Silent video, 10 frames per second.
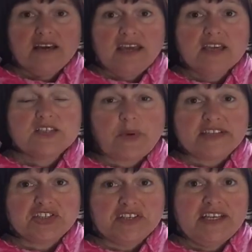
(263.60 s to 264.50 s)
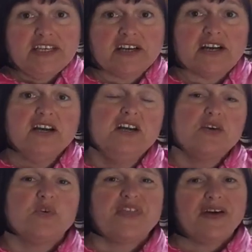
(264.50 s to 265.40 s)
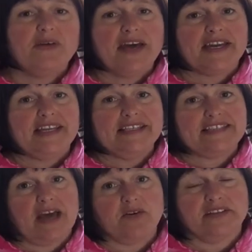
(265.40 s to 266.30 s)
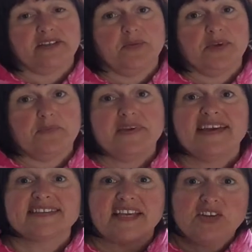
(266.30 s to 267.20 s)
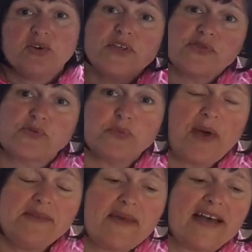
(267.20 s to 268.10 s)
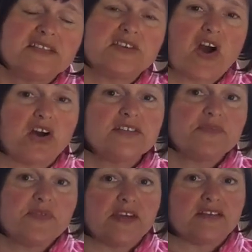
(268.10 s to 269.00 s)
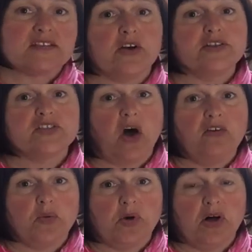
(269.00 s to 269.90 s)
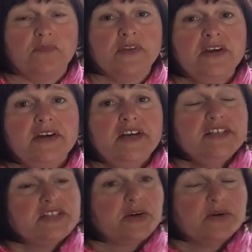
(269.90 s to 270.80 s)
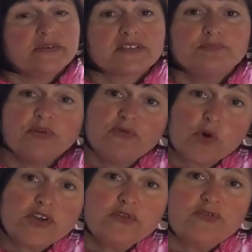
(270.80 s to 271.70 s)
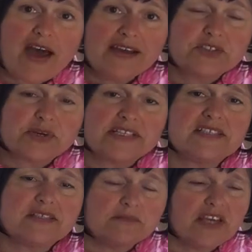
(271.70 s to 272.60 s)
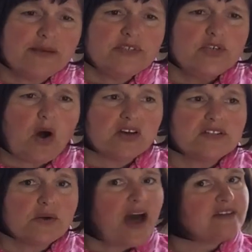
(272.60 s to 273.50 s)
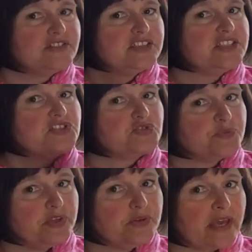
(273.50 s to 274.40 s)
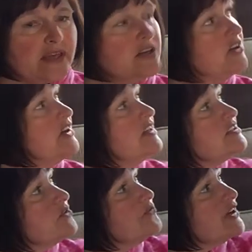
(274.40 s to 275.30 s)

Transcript: expression here without cutting it down a little bit, because I know that through BEDMAS there are some things that are solvable. So before you factor it, sometimes you also have to distribute it. So for